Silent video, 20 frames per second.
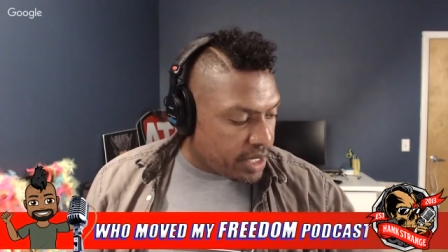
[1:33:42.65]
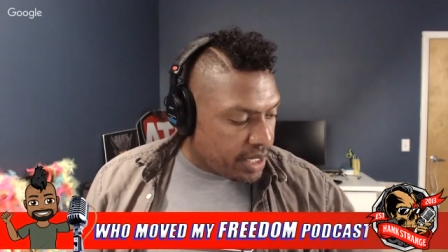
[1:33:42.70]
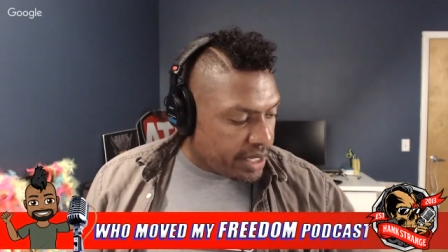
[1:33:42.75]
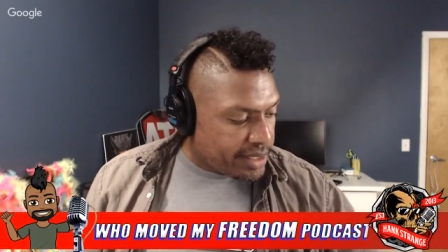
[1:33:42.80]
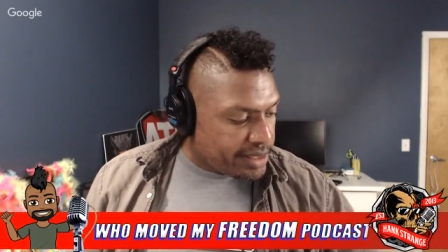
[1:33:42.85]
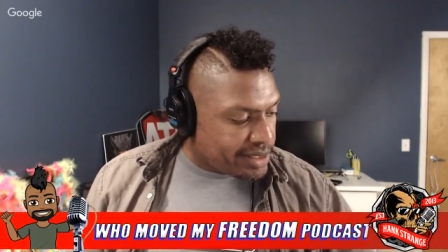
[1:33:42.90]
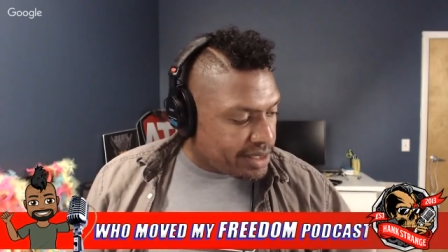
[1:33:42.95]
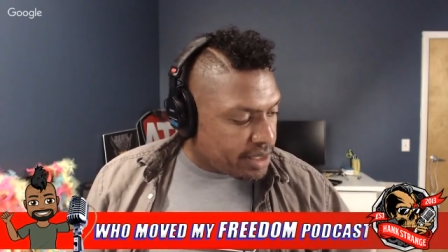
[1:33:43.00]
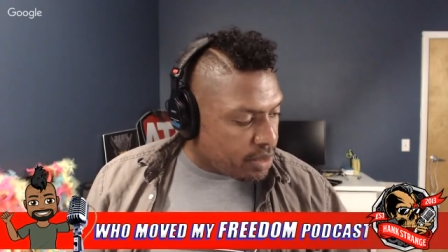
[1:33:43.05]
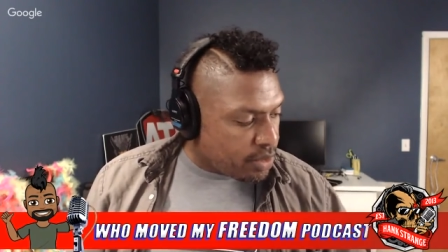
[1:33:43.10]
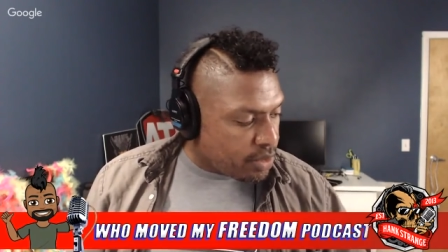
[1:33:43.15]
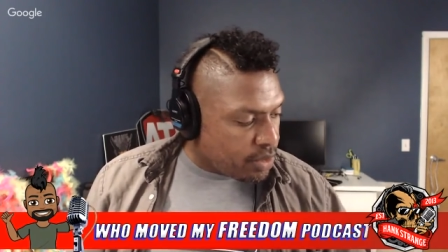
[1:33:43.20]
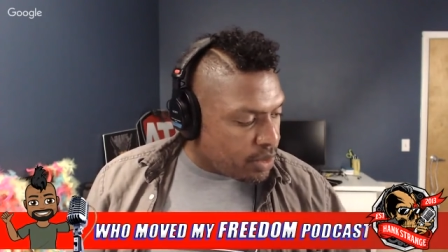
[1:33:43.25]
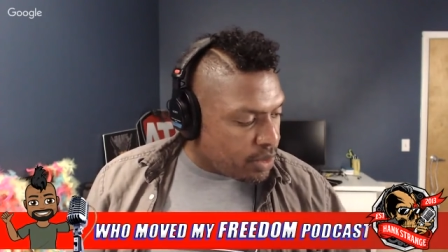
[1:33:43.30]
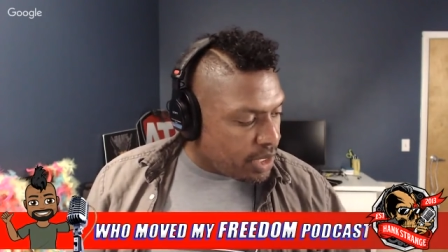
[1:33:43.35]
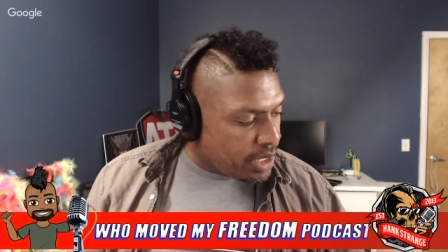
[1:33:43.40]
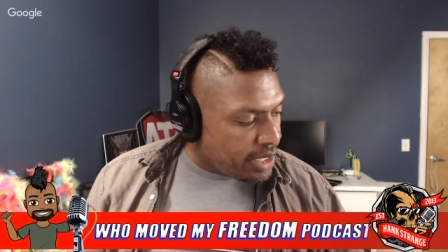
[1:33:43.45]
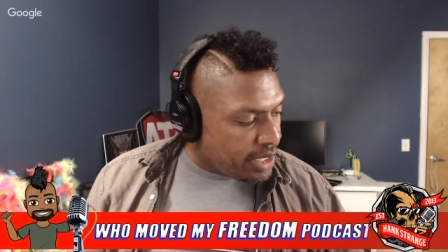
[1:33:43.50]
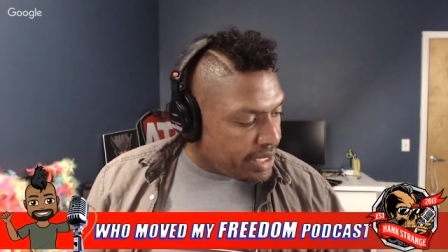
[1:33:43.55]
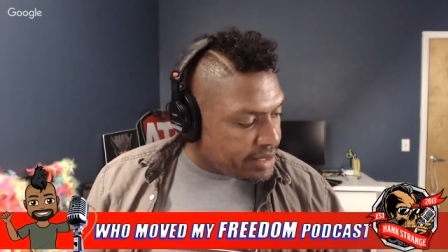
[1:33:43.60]
So
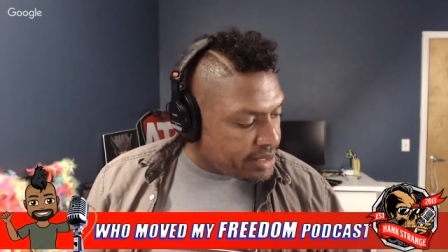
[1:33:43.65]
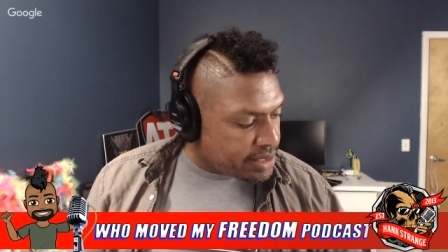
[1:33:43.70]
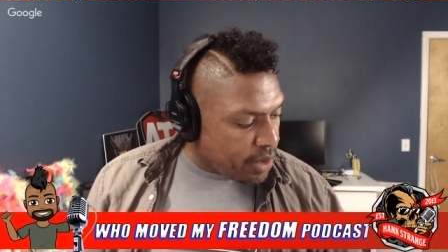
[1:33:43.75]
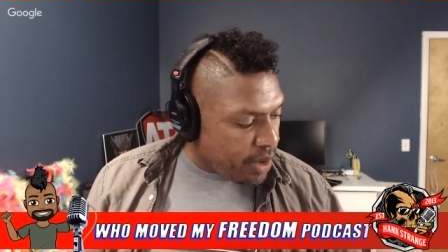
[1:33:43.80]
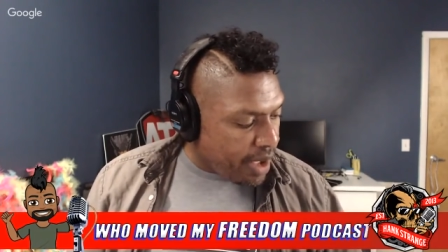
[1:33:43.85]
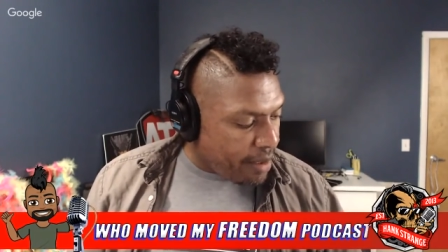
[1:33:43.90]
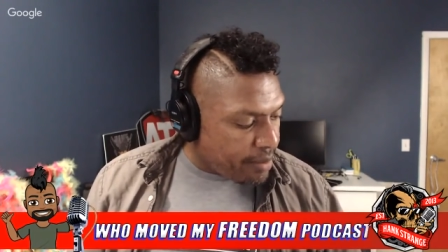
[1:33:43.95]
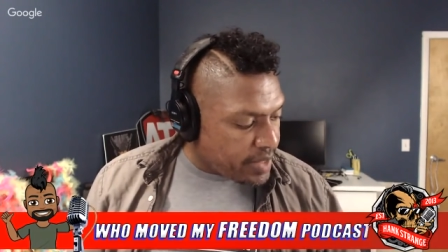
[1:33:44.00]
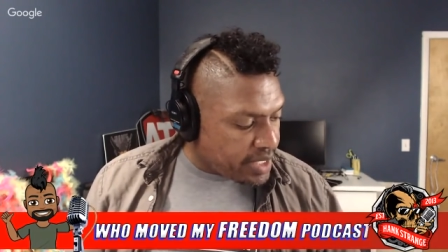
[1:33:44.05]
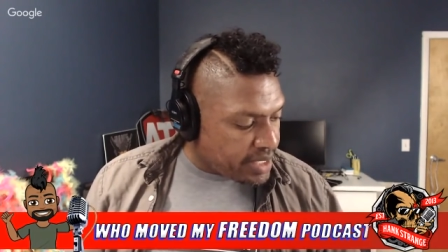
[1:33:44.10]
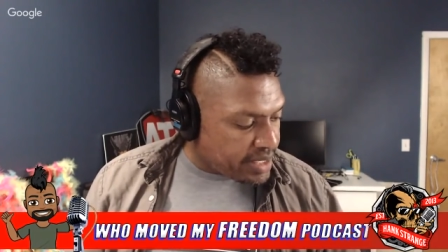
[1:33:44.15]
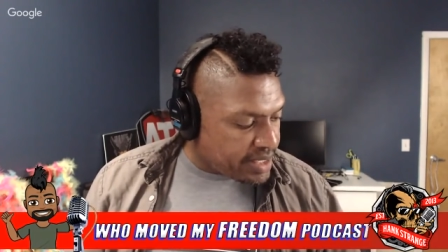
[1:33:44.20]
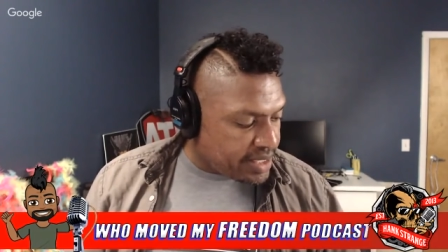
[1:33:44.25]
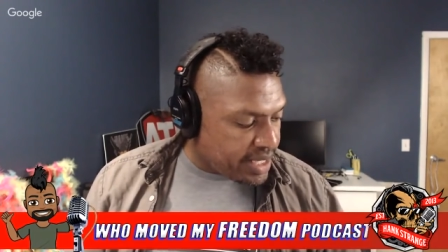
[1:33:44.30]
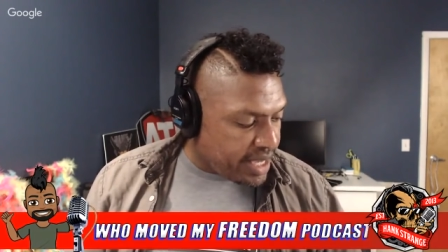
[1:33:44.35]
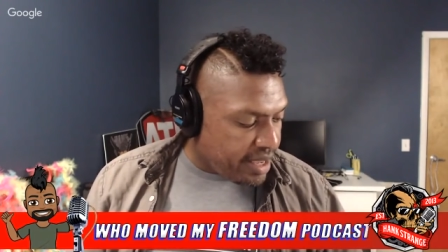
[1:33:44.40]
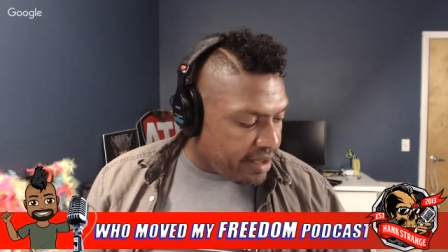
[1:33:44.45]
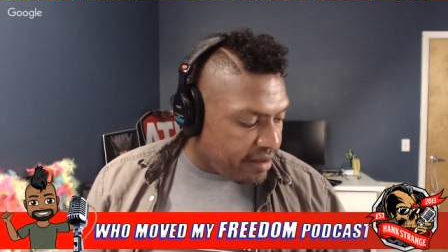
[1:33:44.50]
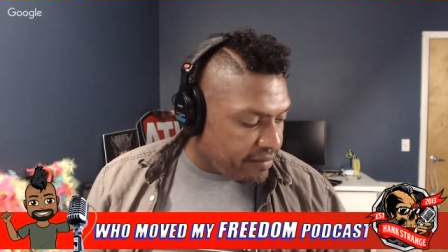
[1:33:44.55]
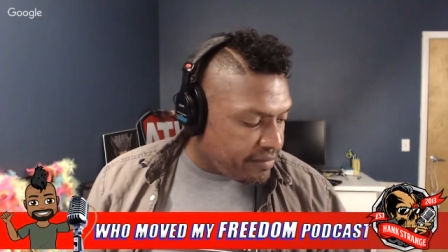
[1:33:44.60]
let's go. I'm gonna
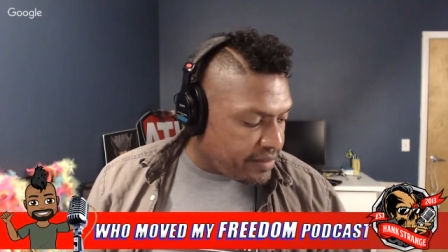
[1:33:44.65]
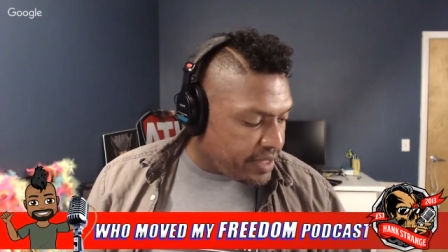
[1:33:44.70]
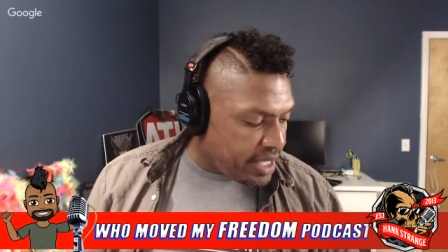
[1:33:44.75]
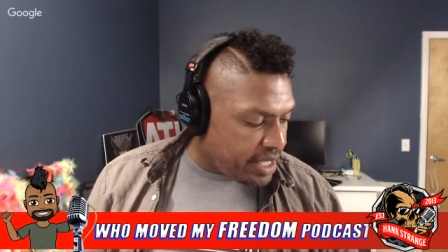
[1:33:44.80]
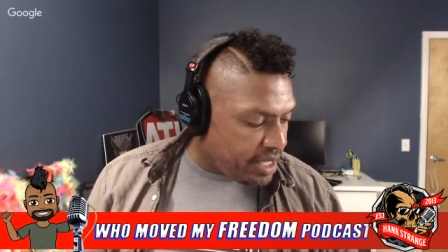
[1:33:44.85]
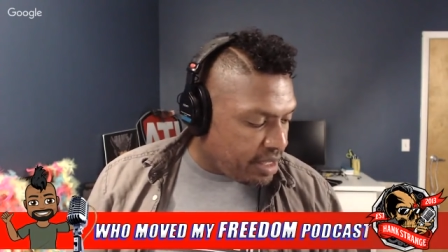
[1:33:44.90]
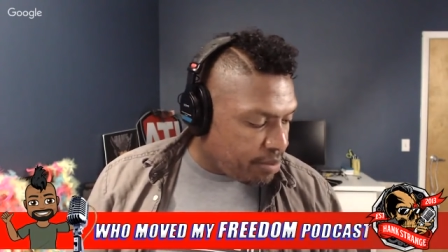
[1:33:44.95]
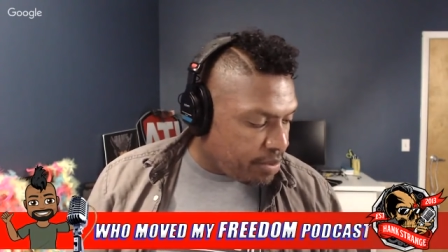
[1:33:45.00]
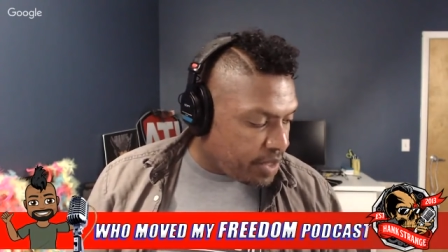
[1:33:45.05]
save the